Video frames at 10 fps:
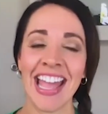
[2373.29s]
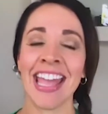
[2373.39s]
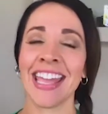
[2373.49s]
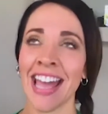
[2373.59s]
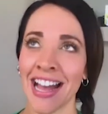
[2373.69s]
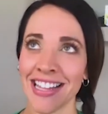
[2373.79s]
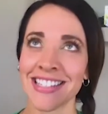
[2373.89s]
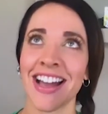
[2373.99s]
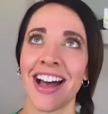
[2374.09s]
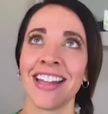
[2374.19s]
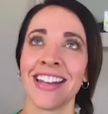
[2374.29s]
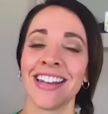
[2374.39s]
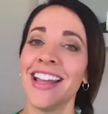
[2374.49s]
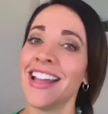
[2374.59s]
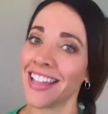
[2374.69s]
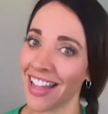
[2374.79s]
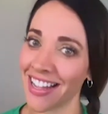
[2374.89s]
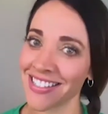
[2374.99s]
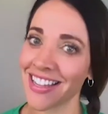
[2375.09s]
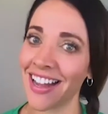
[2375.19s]
he
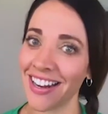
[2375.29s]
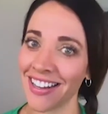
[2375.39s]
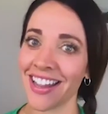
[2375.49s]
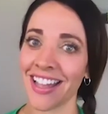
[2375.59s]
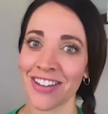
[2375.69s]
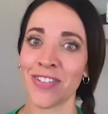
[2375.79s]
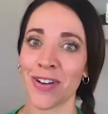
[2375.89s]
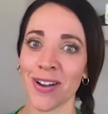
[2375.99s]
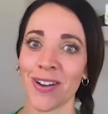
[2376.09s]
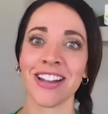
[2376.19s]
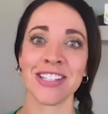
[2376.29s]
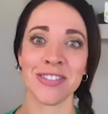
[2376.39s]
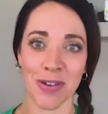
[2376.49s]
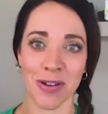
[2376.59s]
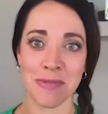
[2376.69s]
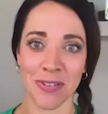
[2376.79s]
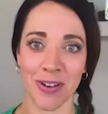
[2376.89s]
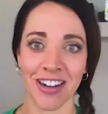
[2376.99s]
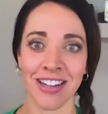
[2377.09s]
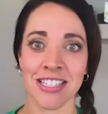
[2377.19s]
has gotten a naked photo on his phone
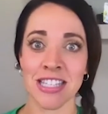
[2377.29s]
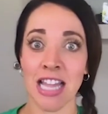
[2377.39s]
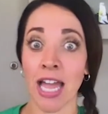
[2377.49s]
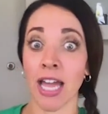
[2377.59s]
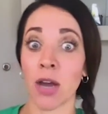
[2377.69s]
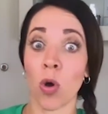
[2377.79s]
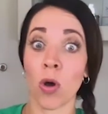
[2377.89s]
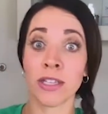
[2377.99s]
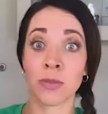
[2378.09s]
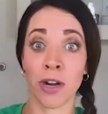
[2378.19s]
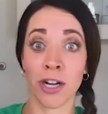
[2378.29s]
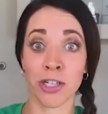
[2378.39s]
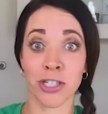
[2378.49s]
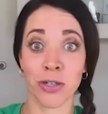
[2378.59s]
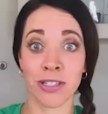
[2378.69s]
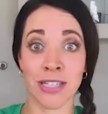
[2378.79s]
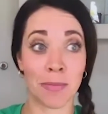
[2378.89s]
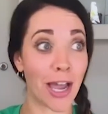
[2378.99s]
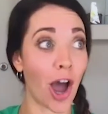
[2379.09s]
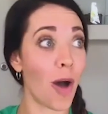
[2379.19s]
before. He's like, oh, this one of your students. I'm
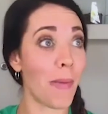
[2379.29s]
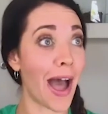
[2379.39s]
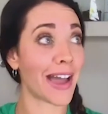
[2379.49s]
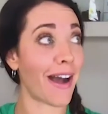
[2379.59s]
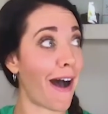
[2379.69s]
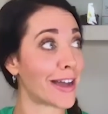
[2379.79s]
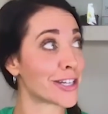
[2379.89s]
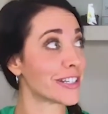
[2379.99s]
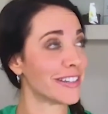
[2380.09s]
like, oh my gosh.